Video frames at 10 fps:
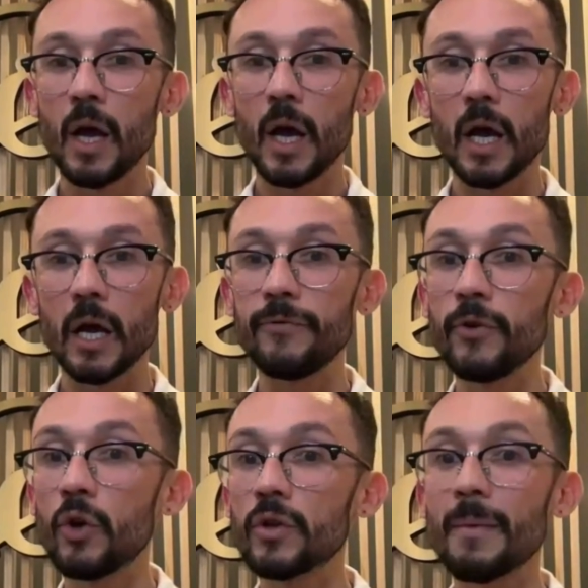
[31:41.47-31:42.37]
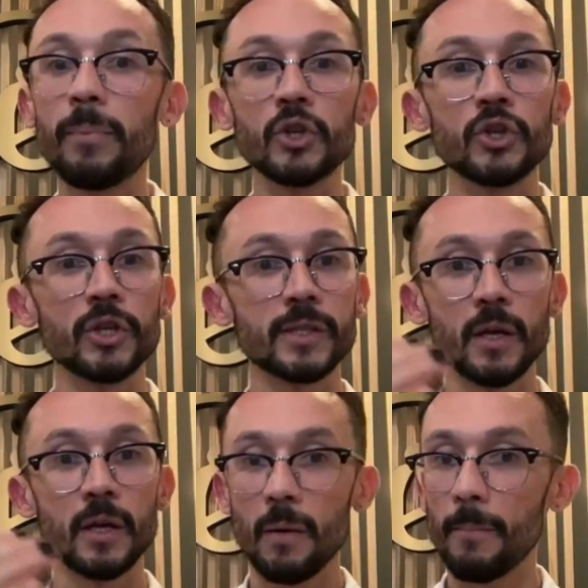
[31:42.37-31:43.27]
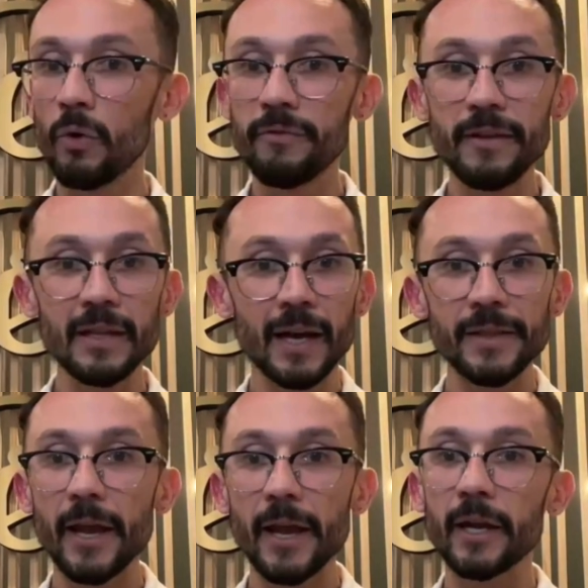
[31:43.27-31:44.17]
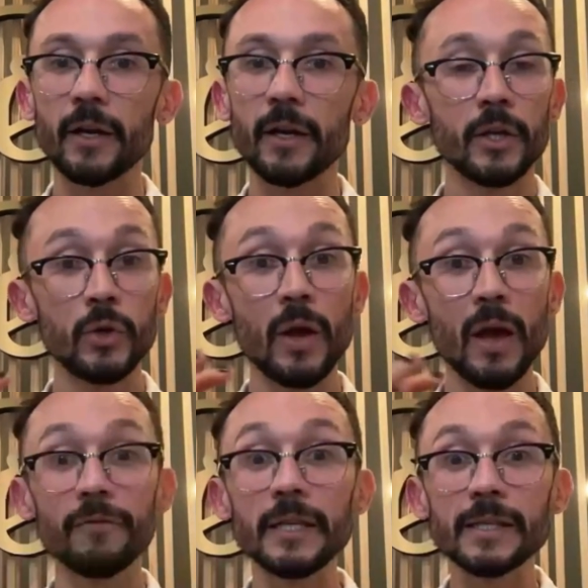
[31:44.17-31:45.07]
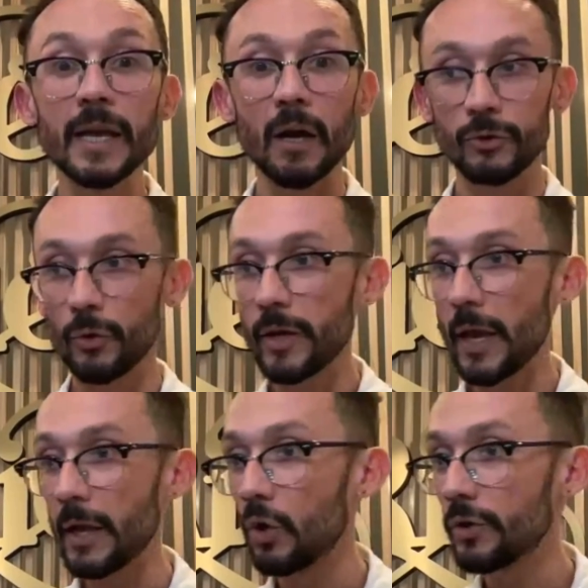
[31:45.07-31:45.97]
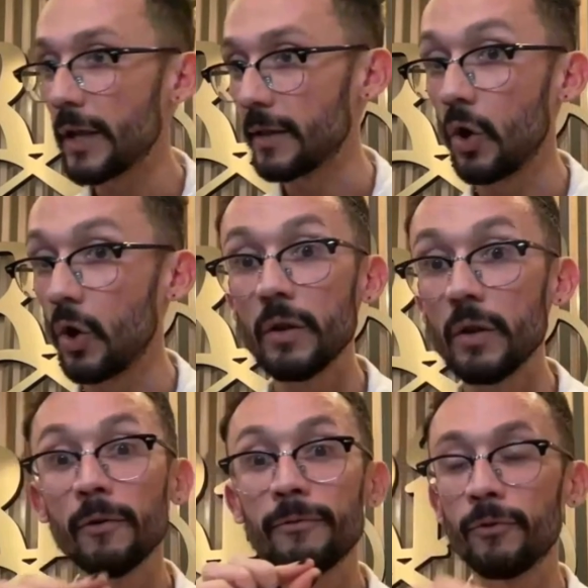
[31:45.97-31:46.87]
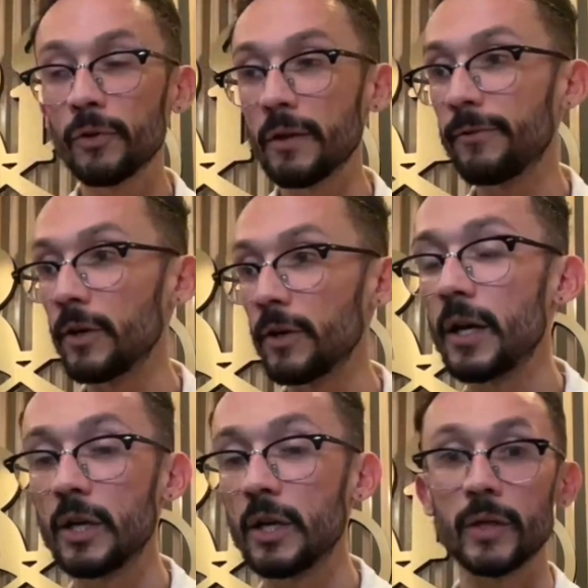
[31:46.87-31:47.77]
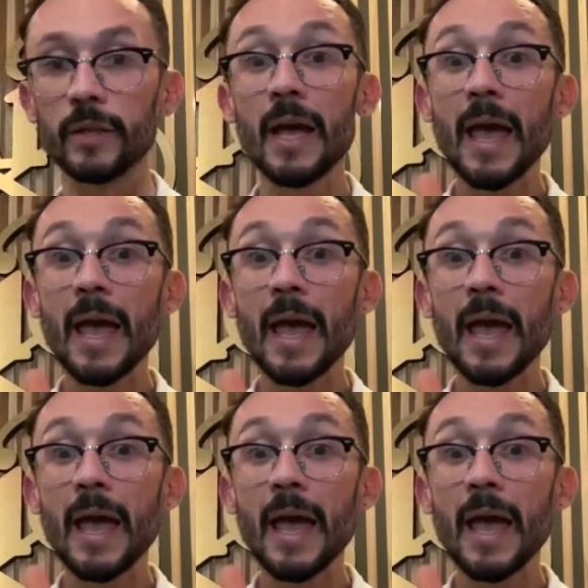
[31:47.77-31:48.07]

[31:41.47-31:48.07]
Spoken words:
If you're going to purchase more V-Light hair, you have discount, okay, on that, only for the first 100.